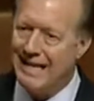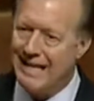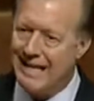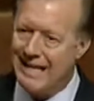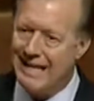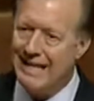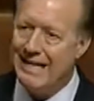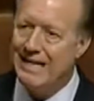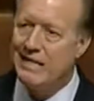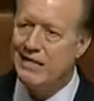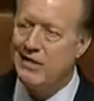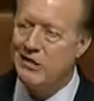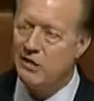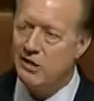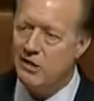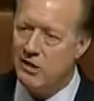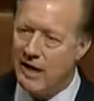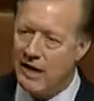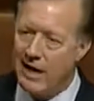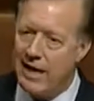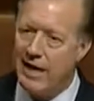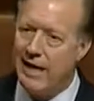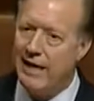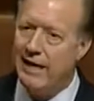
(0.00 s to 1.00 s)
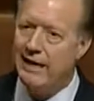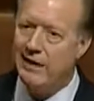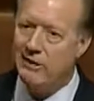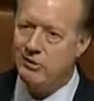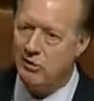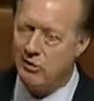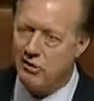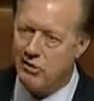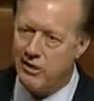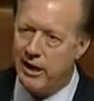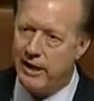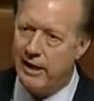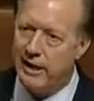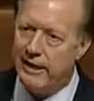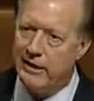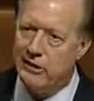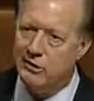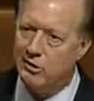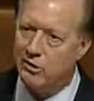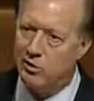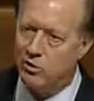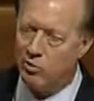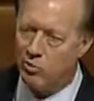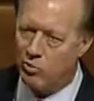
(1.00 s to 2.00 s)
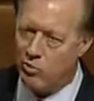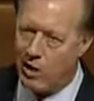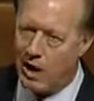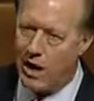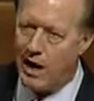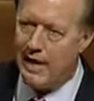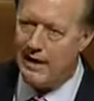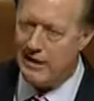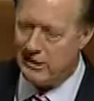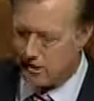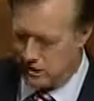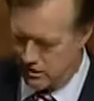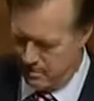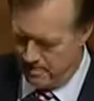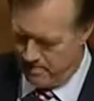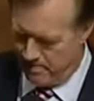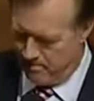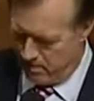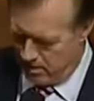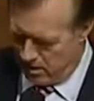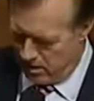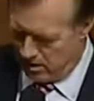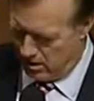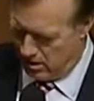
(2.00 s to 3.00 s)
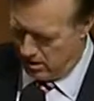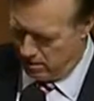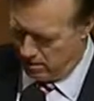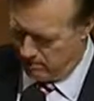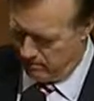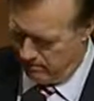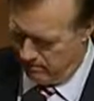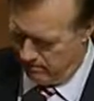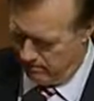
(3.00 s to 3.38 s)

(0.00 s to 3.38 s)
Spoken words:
is a states' rights bill.